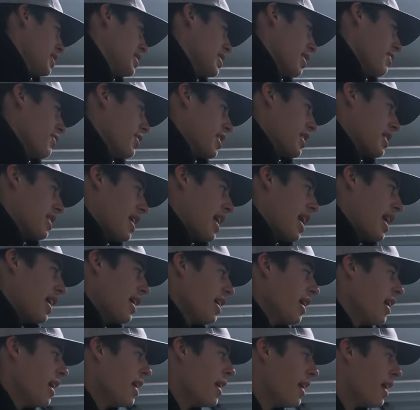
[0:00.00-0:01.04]
and stuff like
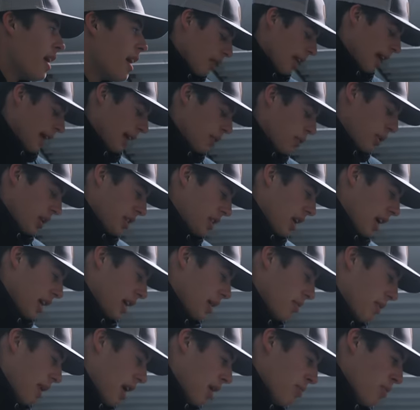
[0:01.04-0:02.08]
that. Like we are
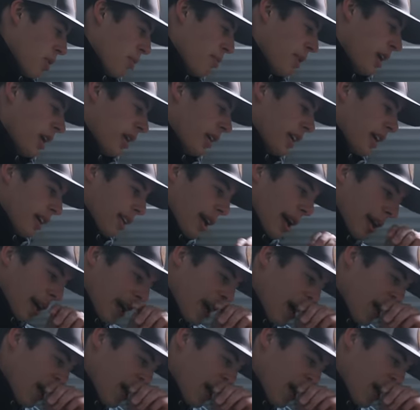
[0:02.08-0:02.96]
talking about mobility, like